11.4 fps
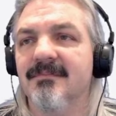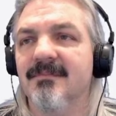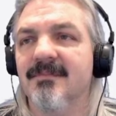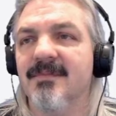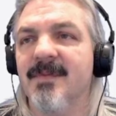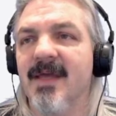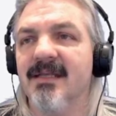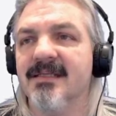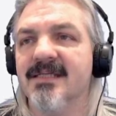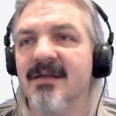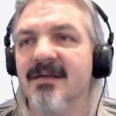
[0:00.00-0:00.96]
that
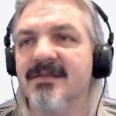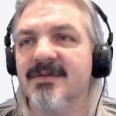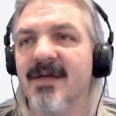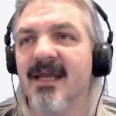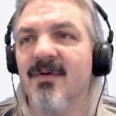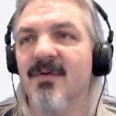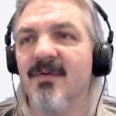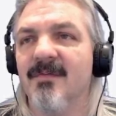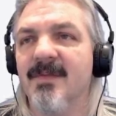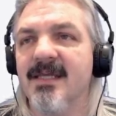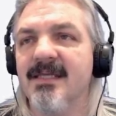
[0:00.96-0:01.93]
it's going to track all
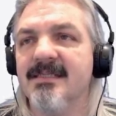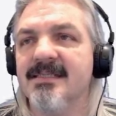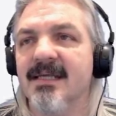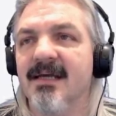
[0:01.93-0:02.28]
of these.